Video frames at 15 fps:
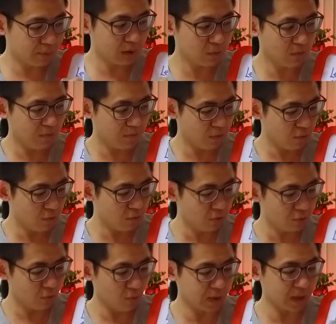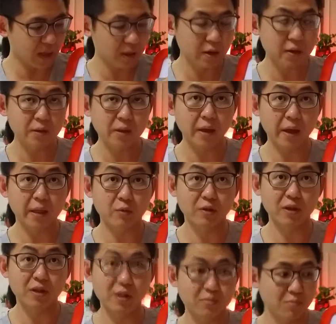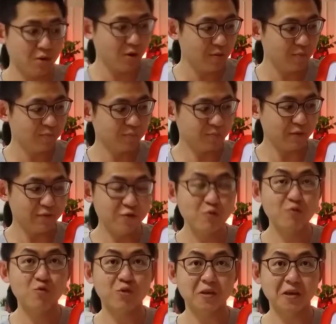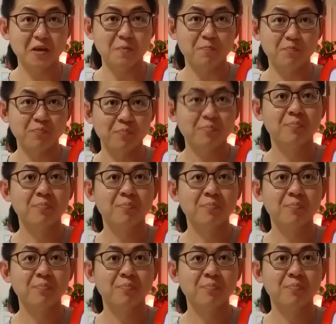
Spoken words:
They will feel good when they learn, and when they learn more, they feel good again.